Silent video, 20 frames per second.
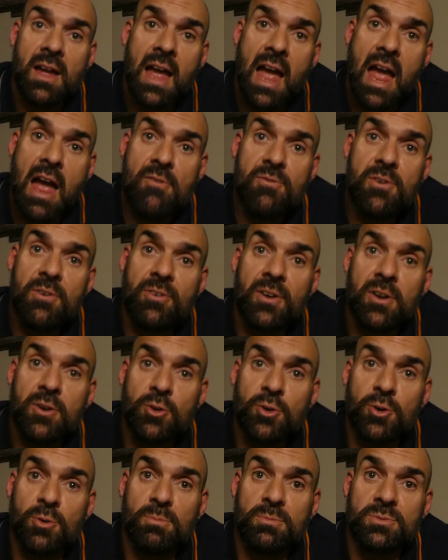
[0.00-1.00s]
Everything
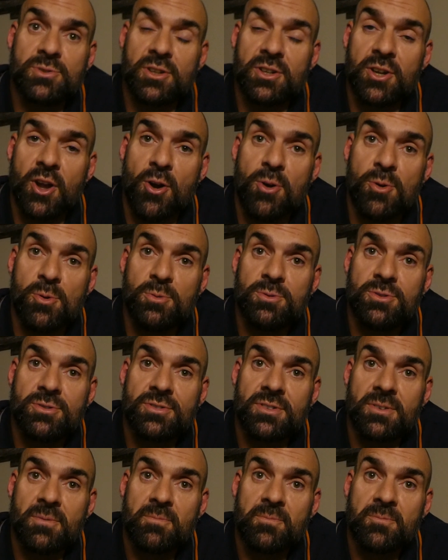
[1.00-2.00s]
comes and
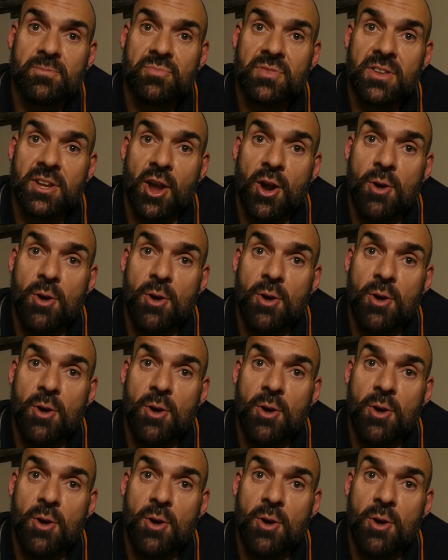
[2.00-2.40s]
goes. The